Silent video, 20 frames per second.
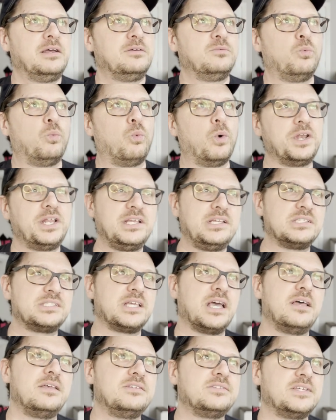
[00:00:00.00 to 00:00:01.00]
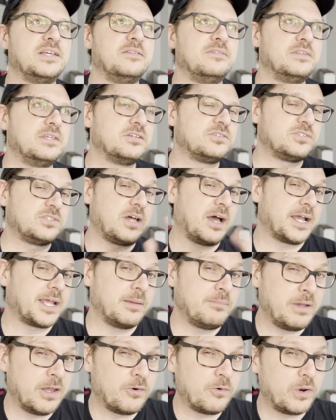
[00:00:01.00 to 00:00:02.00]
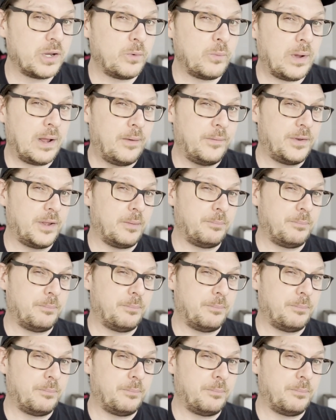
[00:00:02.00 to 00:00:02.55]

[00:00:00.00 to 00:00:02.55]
what he says in this documentary wound